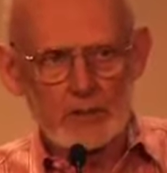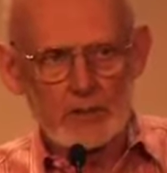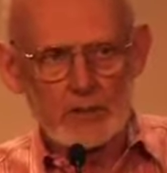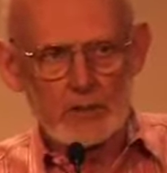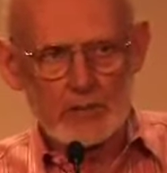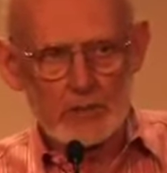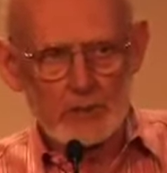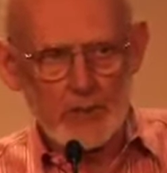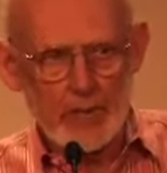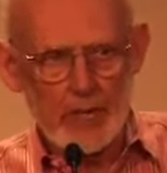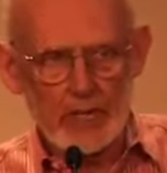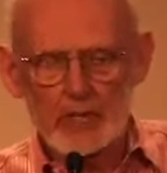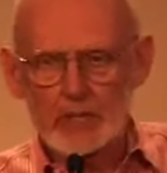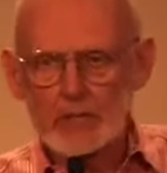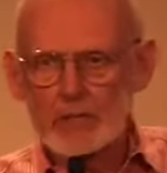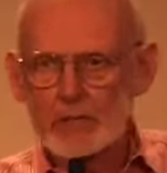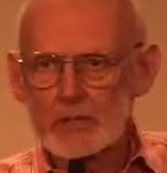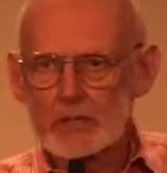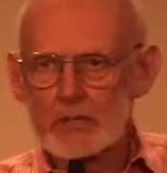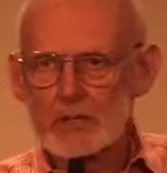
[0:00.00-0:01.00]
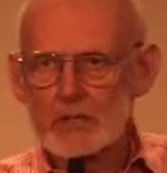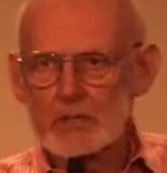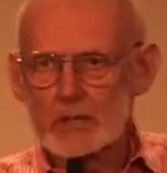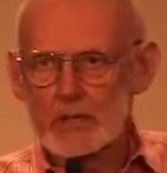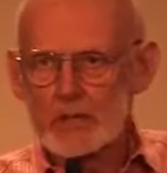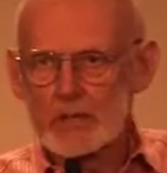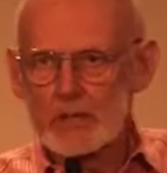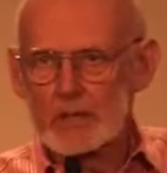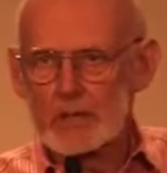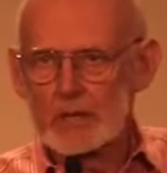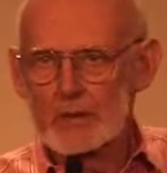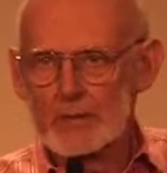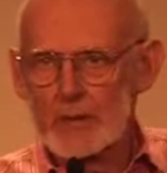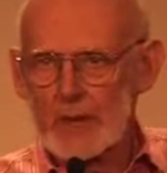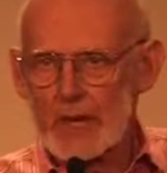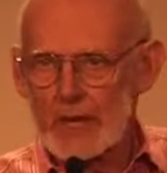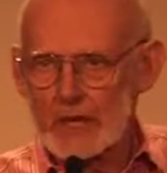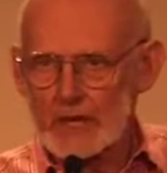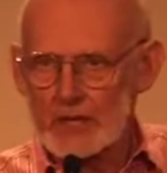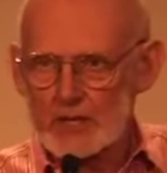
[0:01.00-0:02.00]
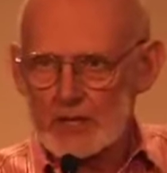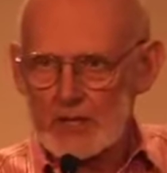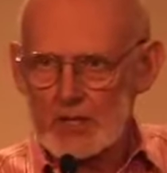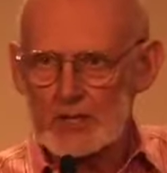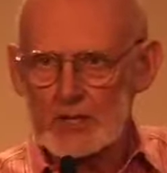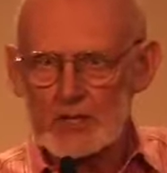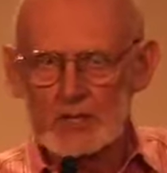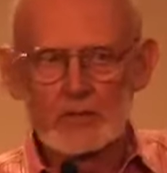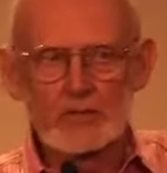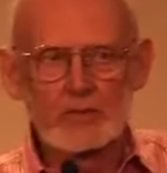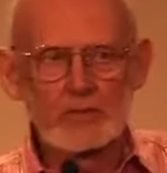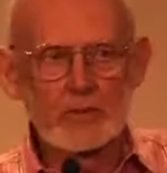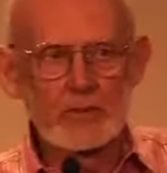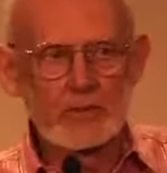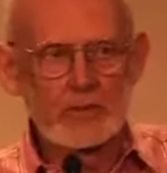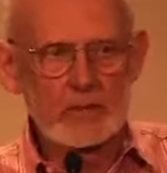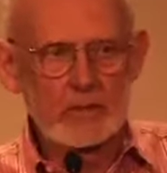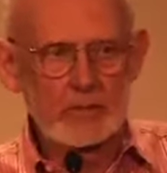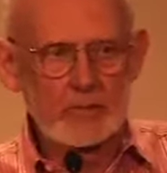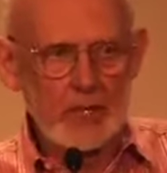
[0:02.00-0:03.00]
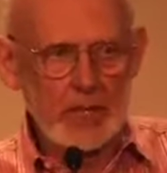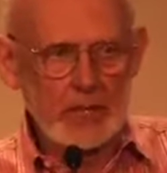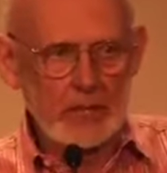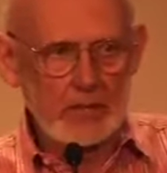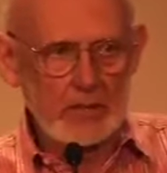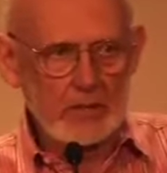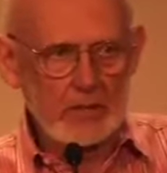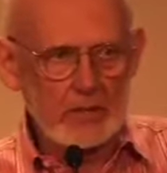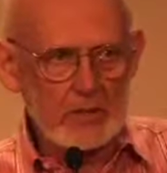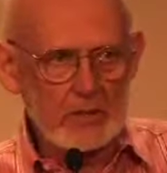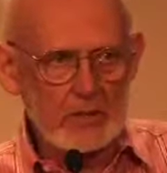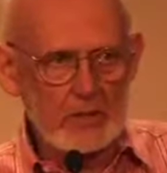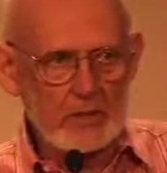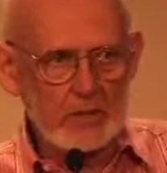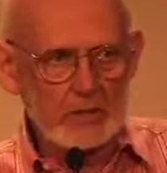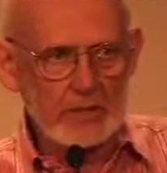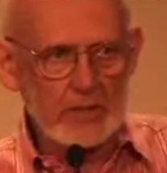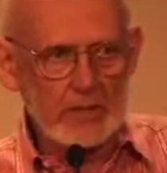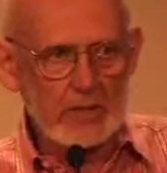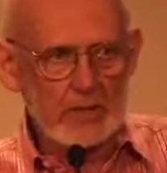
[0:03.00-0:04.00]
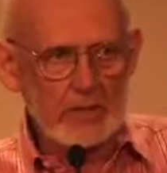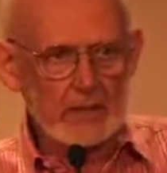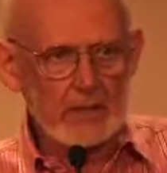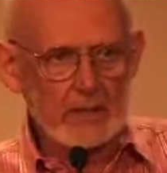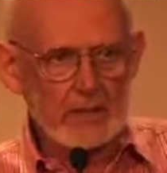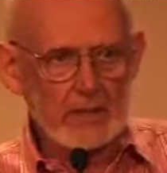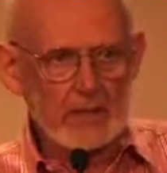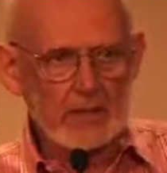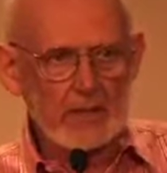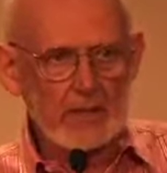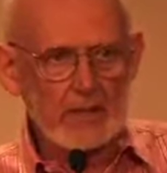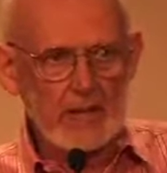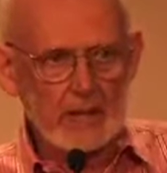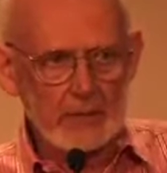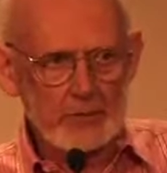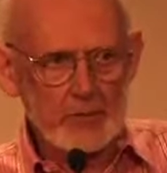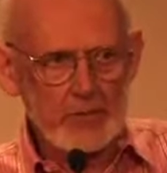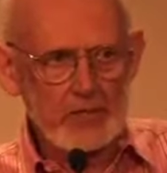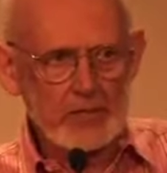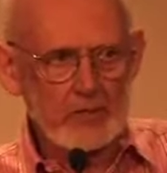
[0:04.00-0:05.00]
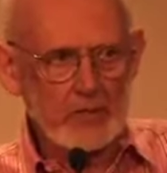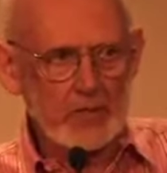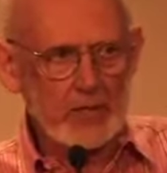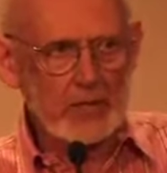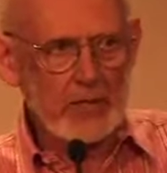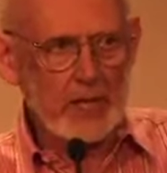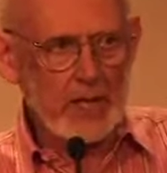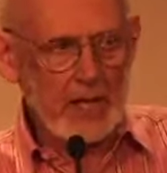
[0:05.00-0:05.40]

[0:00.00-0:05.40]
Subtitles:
humanity's excessive demands on that atmosphere to